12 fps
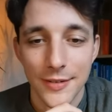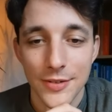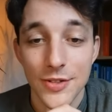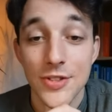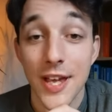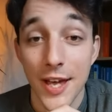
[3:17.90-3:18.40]

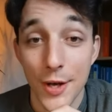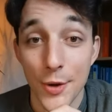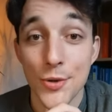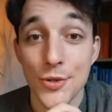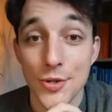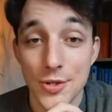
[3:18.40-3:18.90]
Or Scales,
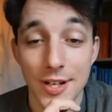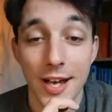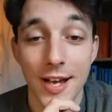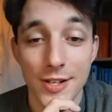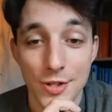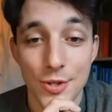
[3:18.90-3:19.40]
different tones.
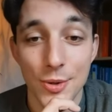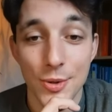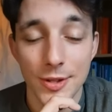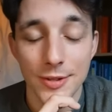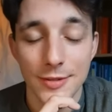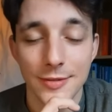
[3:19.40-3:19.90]
Yes,
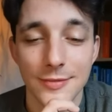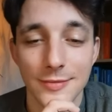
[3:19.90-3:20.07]
sure.